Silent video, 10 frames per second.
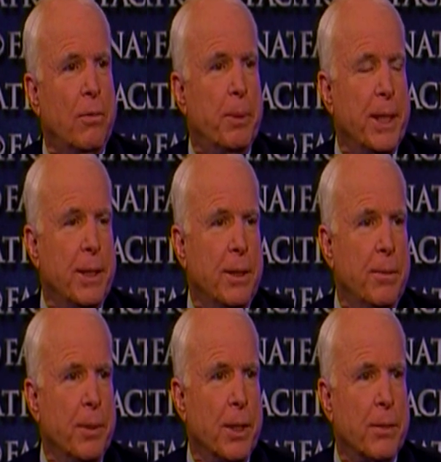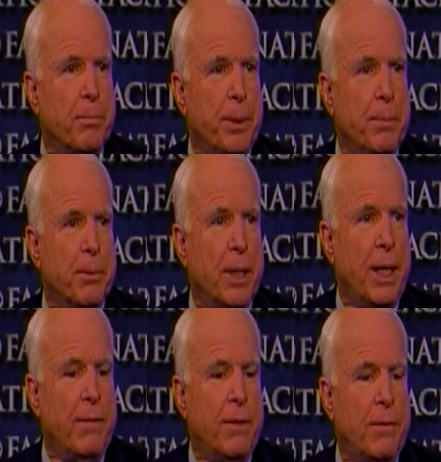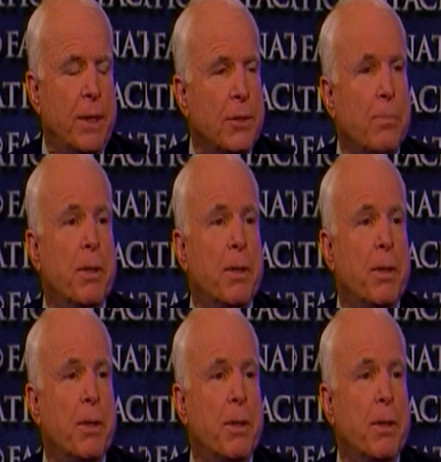opinion the American people have of us,